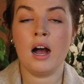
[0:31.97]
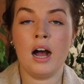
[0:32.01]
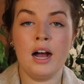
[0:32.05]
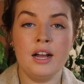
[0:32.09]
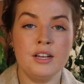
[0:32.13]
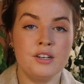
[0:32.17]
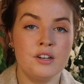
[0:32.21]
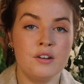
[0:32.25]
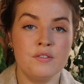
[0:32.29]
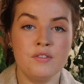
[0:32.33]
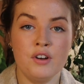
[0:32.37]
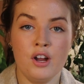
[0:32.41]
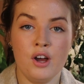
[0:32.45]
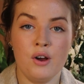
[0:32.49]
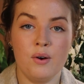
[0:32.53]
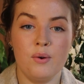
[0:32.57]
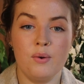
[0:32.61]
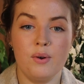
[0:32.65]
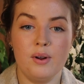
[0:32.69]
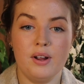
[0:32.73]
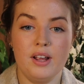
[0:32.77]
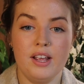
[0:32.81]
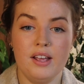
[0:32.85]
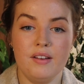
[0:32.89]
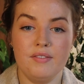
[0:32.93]
I don't
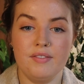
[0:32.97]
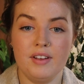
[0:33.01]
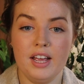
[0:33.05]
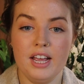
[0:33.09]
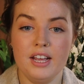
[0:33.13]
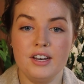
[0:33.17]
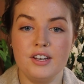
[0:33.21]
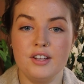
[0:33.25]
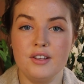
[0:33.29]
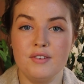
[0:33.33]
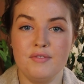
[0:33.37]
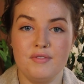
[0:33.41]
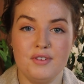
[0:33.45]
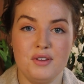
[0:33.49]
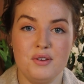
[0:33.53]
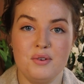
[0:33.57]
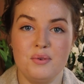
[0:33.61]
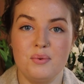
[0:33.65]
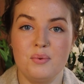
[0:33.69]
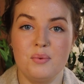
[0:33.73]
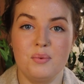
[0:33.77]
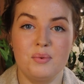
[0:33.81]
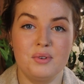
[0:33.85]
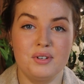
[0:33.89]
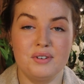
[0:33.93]
know if any of
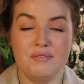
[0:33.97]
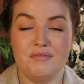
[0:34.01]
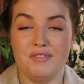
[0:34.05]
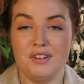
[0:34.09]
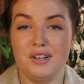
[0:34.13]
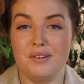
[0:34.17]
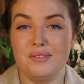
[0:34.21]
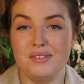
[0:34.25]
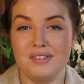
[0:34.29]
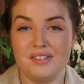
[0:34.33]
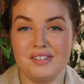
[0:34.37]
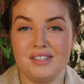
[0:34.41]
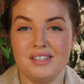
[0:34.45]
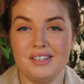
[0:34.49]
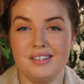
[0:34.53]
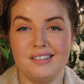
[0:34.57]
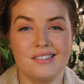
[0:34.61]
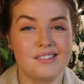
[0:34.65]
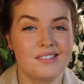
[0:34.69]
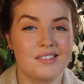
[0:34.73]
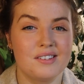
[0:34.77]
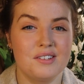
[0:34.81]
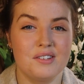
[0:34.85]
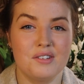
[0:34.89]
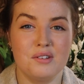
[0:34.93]
you would have noticed
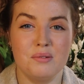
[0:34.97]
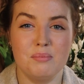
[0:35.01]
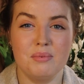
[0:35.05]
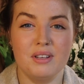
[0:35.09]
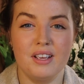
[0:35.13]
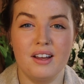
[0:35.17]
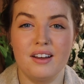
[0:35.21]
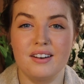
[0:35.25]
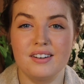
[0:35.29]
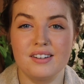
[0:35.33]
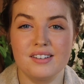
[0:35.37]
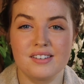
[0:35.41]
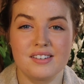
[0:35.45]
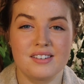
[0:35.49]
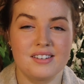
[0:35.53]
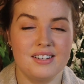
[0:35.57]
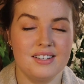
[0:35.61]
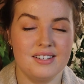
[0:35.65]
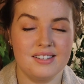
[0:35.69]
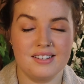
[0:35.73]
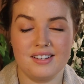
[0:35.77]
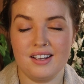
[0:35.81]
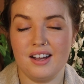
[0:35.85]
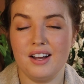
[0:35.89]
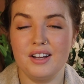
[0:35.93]
this. To be honest,
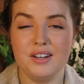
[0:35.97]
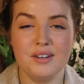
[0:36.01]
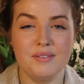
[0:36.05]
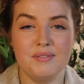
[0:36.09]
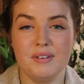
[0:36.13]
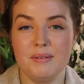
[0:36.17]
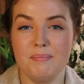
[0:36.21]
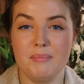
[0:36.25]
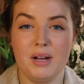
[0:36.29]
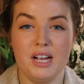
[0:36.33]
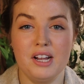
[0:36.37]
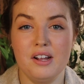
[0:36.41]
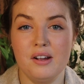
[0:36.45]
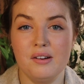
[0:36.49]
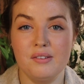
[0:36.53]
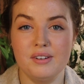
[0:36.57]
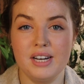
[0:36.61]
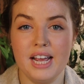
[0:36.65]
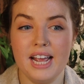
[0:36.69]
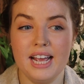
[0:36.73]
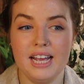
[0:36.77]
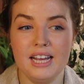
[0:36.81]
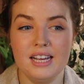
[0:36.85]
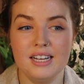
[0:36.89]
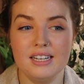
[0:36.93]
it's kind of in my own
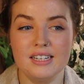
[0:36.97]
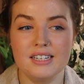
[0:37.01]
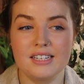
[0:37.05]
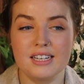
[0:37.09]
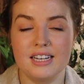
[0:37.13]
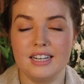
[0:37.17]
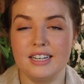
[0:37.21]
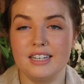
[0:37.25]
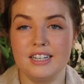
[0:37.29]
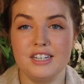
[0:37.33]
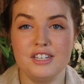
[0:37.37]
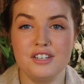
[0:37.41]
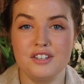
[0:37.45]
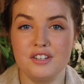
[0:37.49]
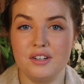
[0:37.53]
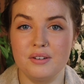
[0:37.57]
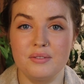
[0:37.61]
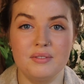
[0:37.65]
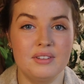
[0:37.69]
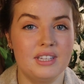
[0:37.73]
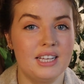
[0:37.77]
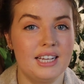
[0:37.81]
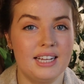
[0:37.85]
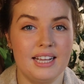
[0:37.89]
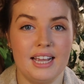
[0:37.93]
head and I
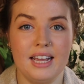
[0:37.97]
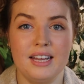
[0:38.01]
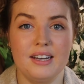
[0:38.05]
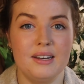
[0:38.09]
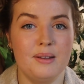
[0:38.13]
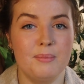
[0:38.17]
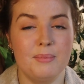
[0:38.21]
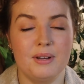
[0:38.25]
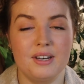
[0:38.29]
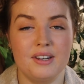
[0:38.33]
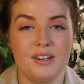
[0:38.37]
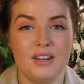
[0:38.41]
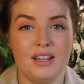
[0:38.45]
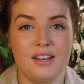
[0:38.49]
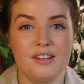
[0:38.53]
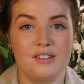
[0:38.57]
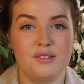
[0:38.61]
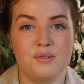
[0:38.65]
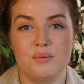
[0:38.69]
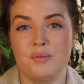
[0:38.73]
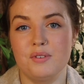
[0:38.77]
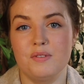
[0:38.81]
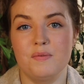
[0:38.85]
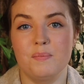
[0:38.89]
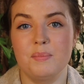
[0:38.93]
don't think anybody
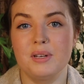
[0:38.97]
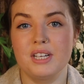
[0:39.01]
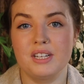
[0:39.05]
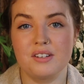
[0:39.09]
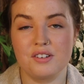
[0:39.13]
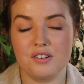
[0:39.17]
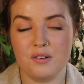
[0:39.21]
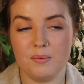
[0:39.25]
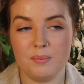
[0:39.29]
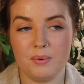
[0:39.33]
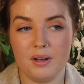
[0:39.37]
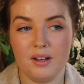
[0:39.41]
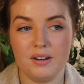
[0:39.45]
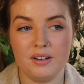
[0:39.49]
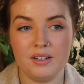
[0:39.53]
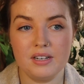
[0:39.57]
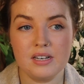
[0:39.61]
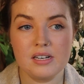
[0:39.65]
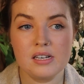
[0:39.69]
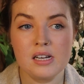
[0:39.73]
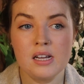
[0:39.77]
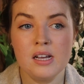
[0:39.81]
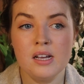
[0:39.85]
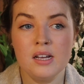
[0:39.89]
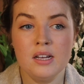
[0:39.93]
else would have picked up on
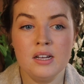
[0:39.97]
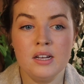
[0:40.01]
it.